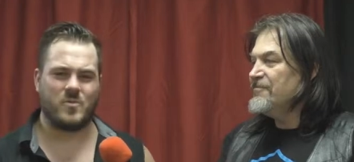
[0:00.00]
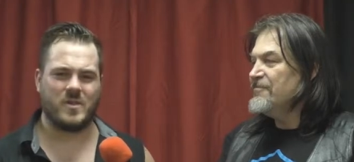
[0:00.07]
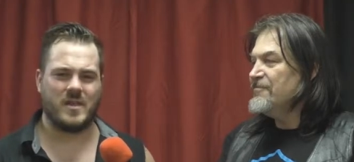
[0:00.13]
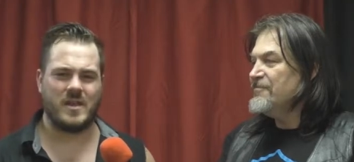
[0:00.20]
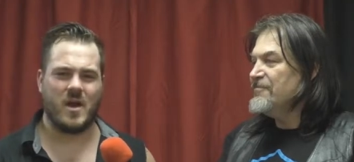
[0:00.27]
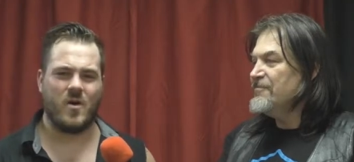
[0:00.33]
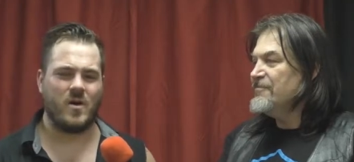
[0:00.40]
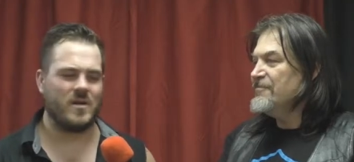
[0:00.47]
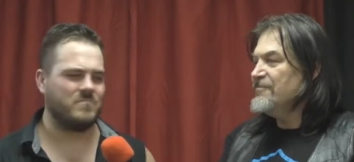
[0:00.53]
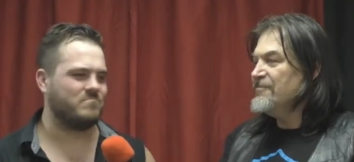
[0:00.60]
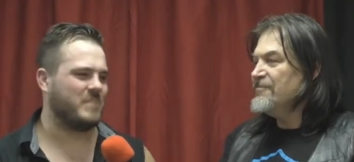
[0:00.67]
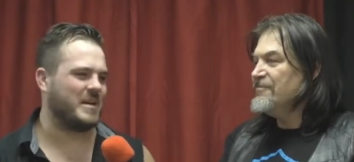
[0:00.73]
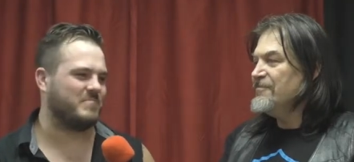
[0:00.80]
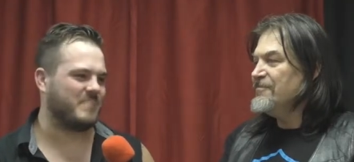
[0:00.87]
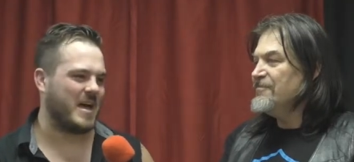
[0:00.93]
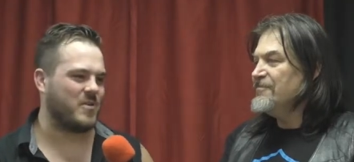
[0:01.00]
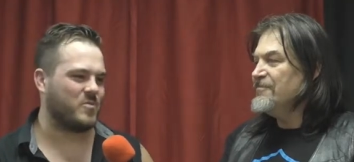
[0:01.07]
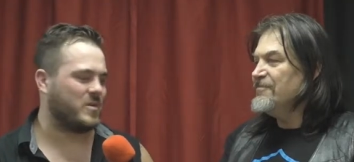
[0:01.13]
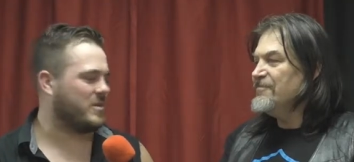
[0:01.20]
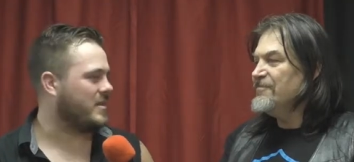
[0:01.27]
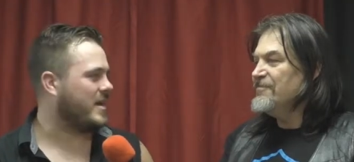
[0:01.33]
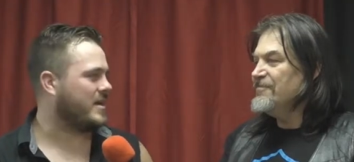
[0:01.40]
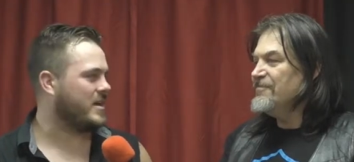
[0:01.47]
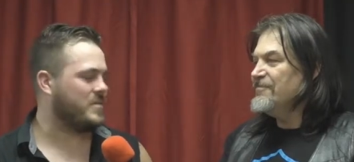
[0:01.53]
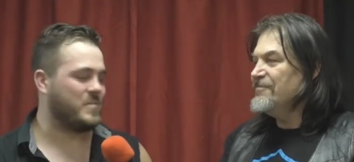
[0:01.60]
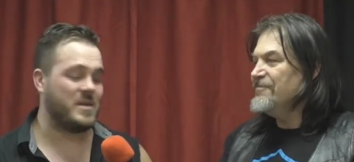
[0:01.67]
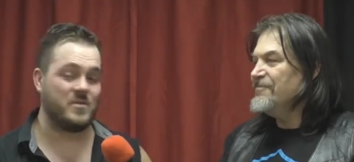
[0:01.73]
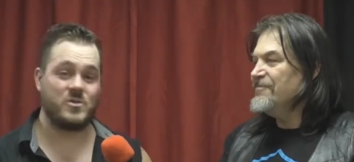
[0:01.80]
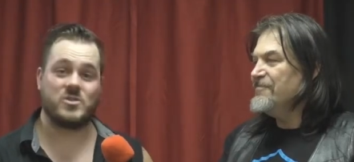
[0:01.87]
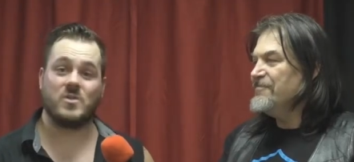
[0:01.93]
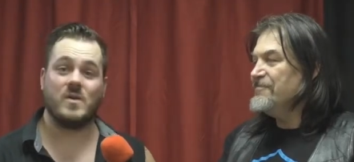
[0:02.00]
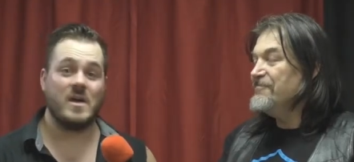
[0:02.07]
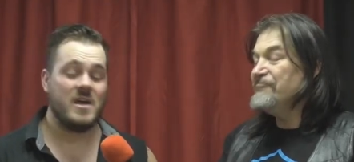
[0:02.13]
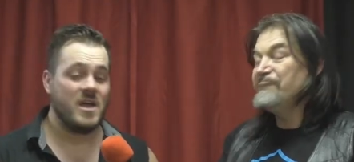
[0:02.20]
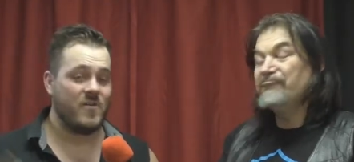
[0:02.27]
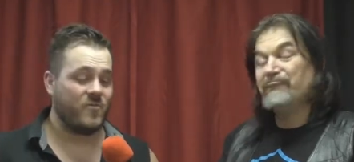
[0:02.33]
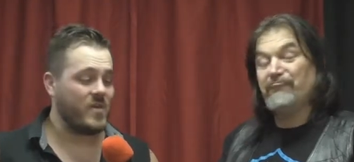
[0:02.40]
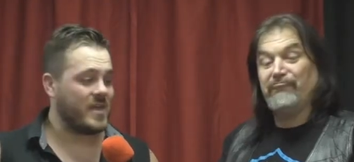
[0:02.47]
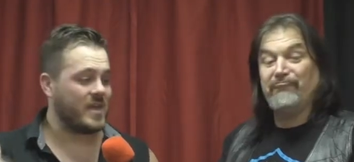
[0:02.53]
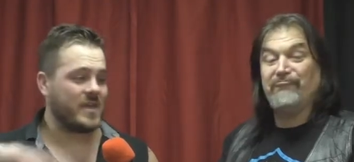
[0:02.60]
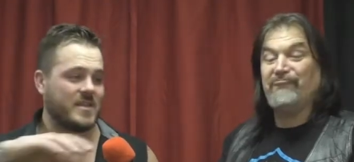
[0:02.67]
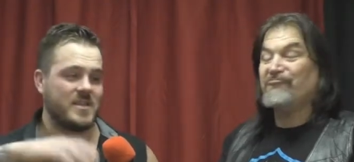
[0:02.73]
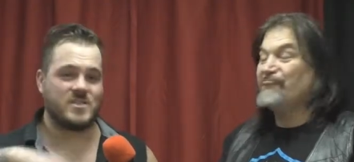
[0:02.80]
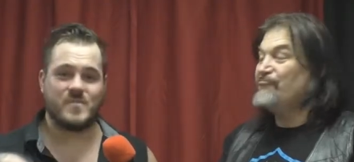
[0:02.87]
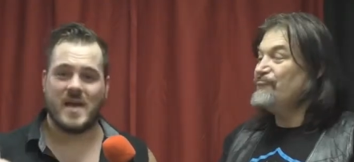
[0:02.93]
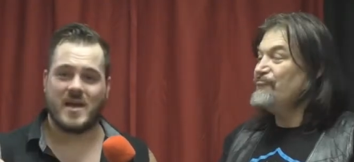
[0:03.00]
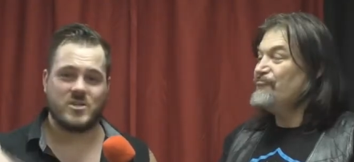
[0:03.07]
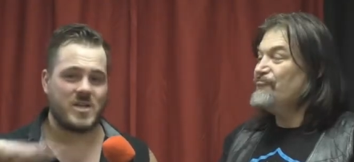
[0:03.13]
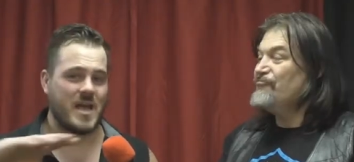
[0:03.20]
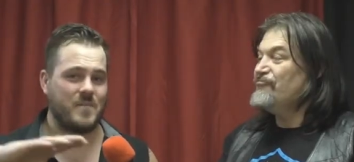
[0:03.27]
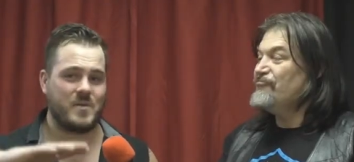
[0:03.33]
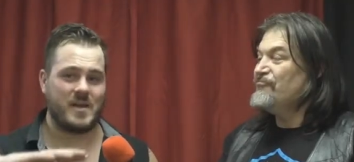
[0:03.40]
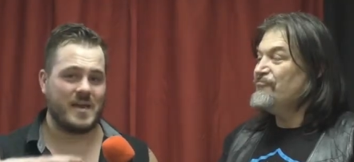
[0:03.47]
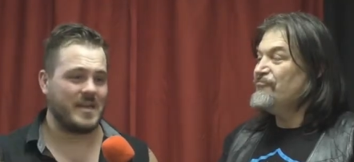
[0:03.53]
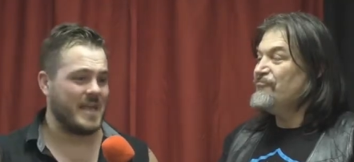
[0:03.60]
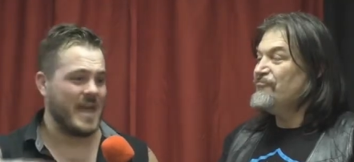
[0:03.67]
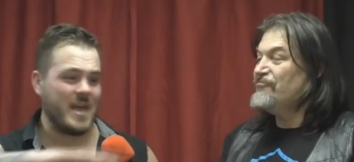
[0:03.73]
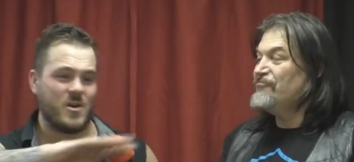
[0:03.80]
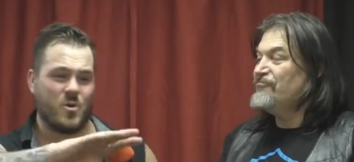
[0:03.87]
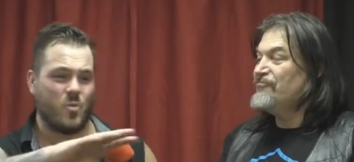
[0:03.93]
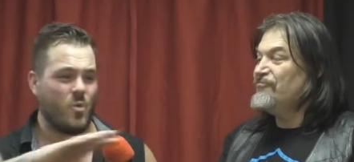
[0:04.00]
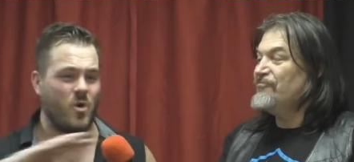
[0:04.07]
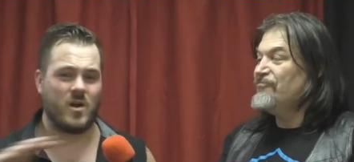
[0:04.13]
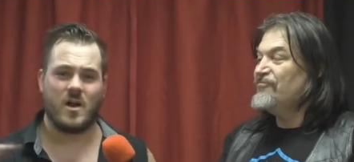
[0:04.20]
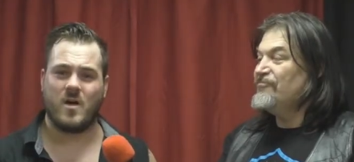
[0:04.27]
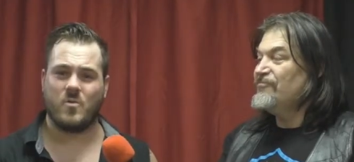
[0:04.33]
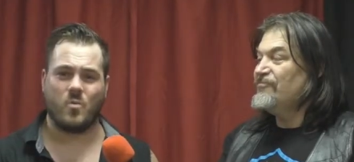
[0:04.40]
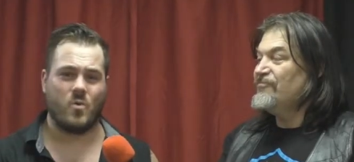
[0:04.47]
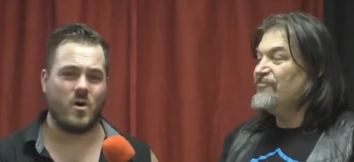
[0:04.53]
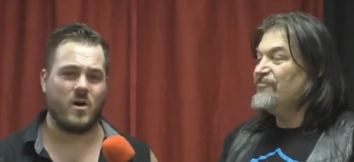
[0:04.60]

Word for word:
Speaker 1: I don't really know him, but I don't really like him either. So if we can get this match happening again, or one on